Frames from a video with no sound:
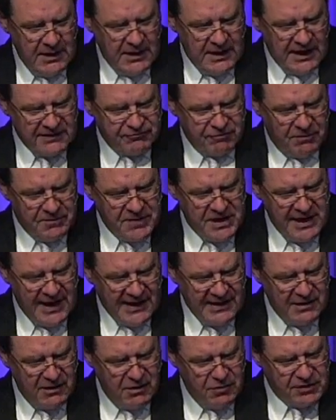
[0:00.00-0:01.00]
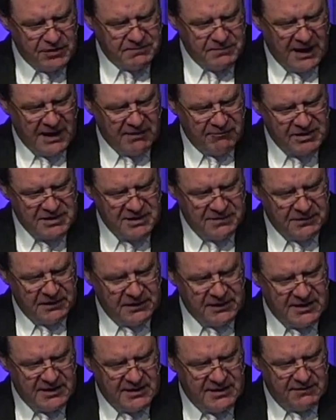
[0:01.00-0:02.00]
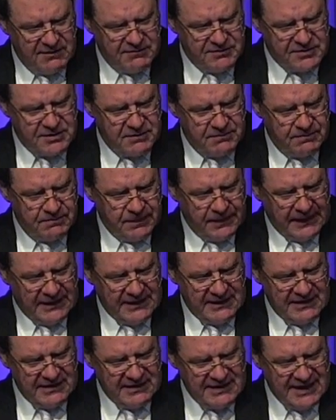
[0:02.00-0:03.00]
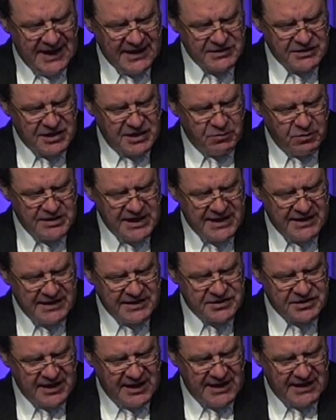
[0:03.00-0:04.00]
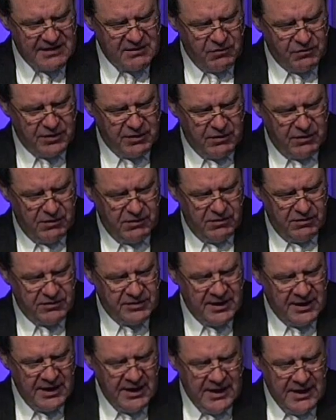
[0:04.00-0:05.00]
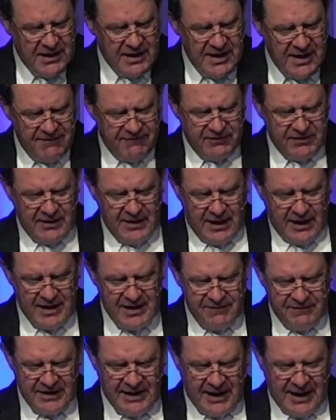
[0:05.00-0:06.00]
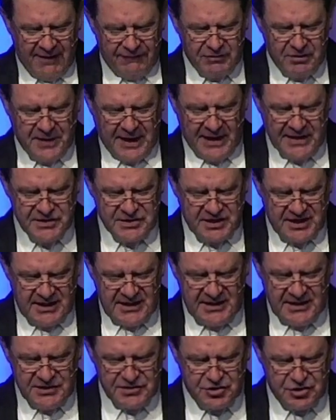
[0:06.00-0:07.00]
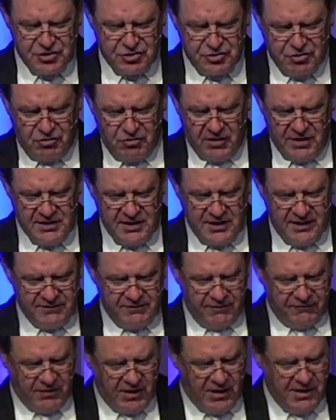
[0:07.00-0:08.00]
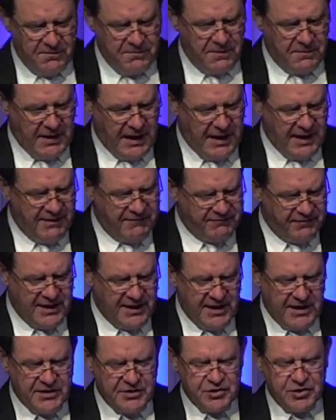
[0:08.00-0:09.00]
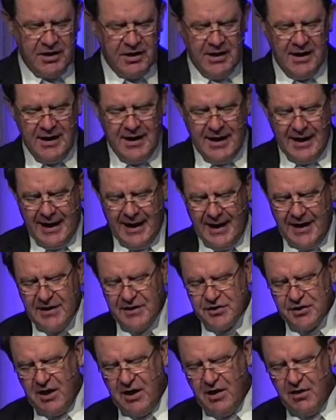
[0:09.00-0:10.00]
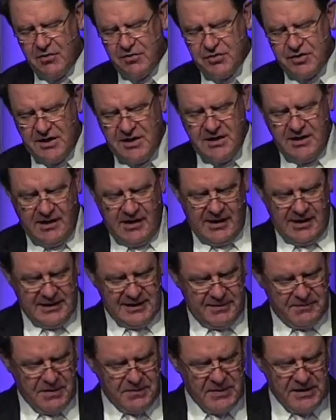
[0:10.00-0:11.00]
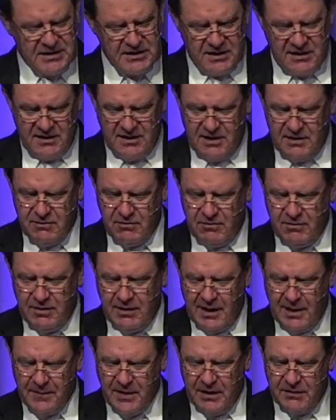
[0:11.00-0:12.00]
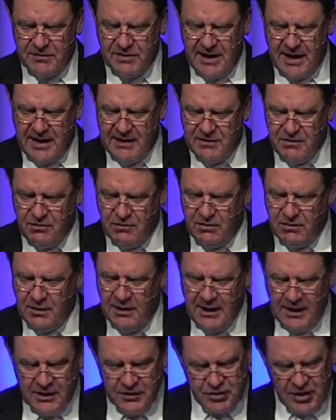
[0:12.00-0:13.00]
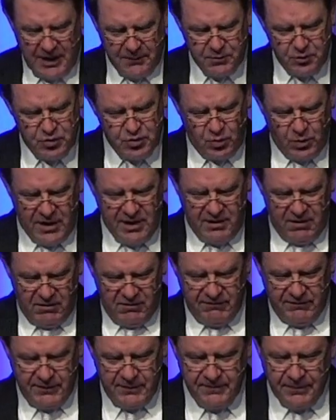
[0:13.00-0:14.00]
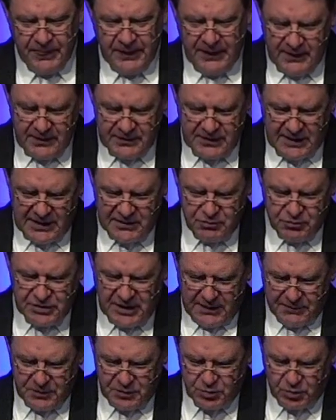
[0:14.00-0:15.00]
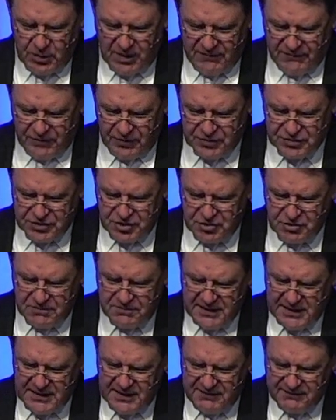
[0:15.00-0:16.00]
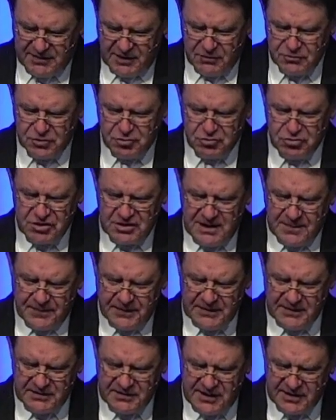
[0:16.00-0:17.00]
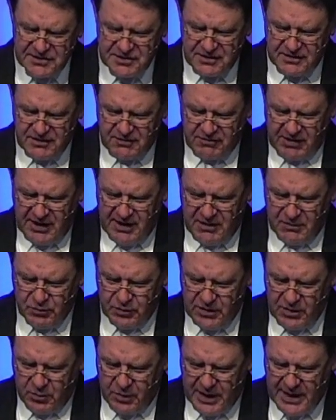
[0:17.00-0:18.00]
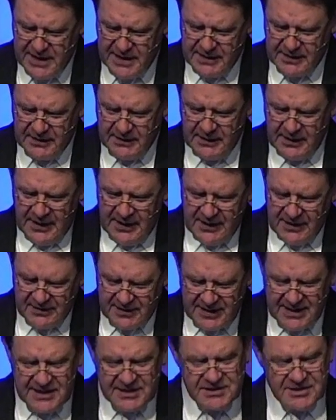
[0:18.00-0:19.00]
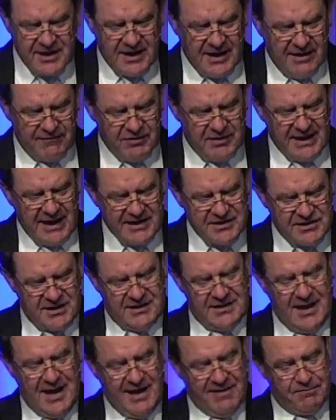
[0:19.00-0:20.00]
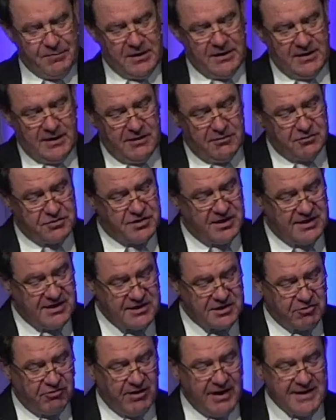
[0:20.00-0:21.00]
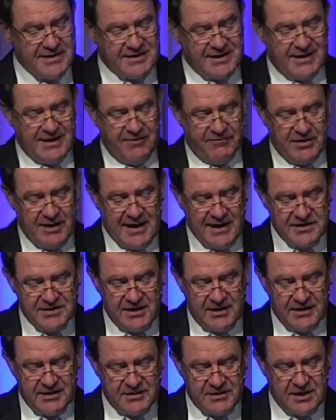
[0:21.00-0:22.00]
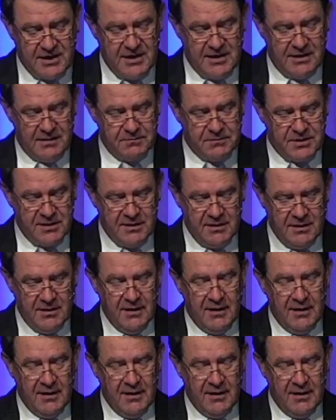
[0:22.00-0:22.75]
"As for me, I know that my Redeemer lives, and at the last he will take his stand on the earth. Even after my skin is destroyed, yet from my flesh I shall see God." Let me mention another. How about Daniel, chapter 12? Daniel, chapter 12, verse 2. "Many of those who sleep in the dust of the ground will awake, these to everlasting life, but the others to disgrace and everlasting contempt."